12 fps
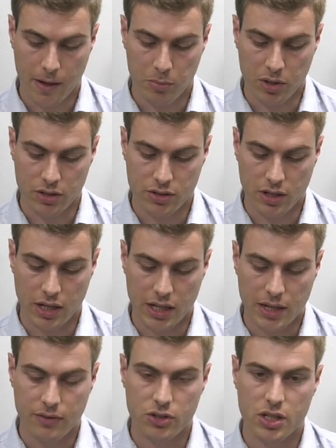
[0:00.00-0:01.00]
But it
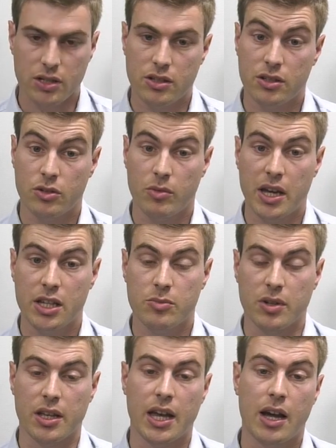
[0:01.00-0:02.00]
never ceases to amaze
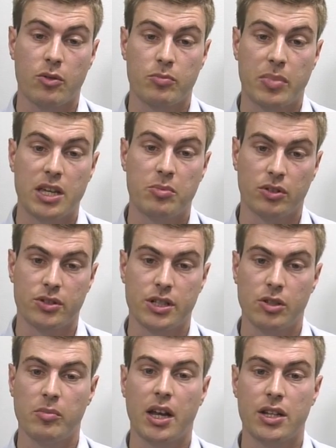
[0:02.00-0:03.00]
me how people
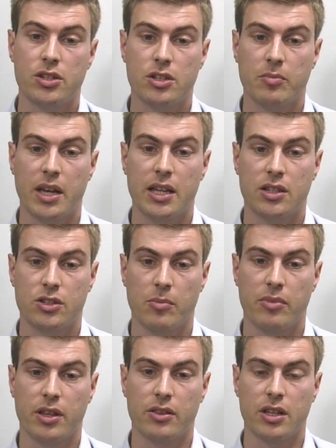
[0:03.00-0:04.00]
still manage to make
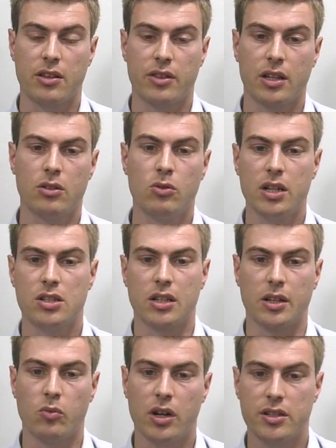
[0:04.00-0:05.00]
something that you think, oh,
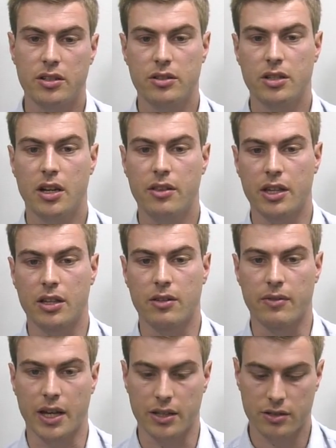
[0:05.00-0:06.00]
actually, why didn't I think
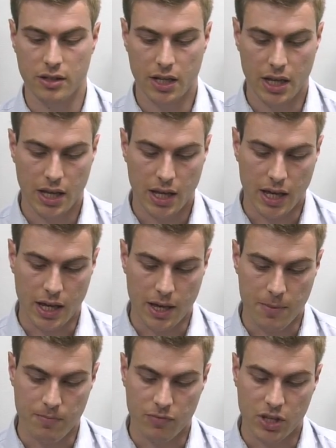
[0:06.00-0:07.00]
of that?
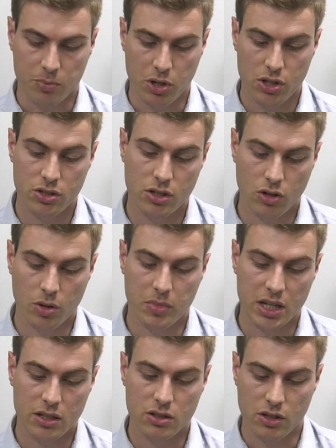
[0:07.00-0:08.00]
The person who got
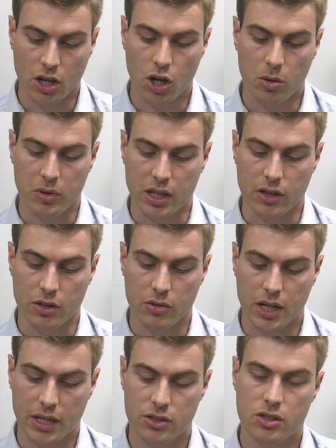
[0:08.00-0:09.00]
me into the hobby, though,
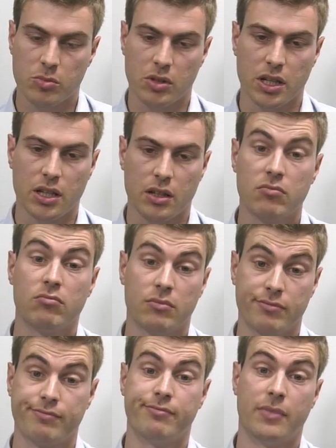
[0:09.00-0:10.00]
has to be
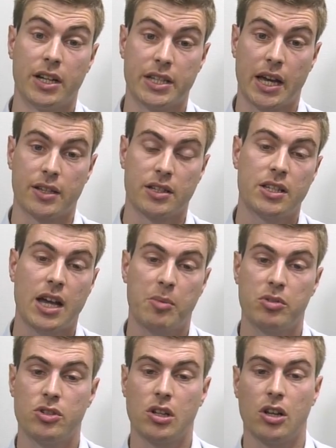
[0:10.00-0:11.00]
my dad. It
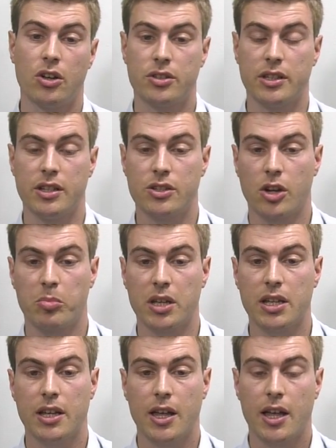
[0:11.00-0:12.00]
happens a lot in this
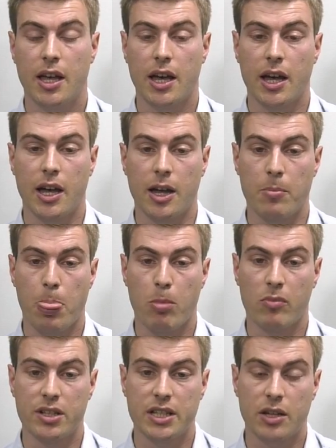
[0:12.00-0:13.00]
hobby.
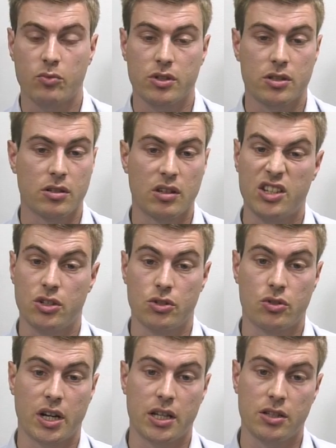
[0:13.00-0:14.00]
My dad was into
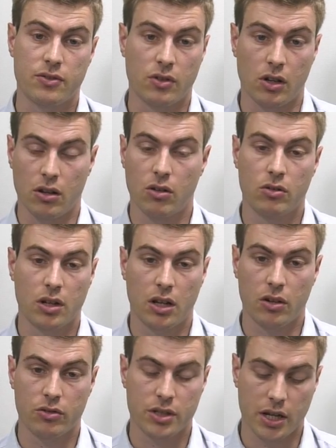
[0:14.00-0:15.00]
trains for a
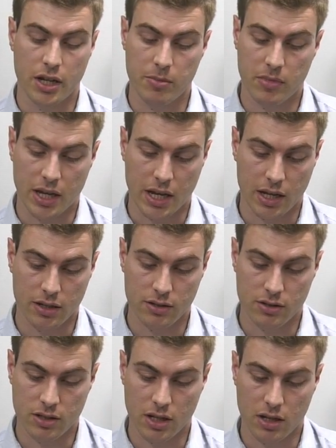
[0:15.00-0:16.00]
long time and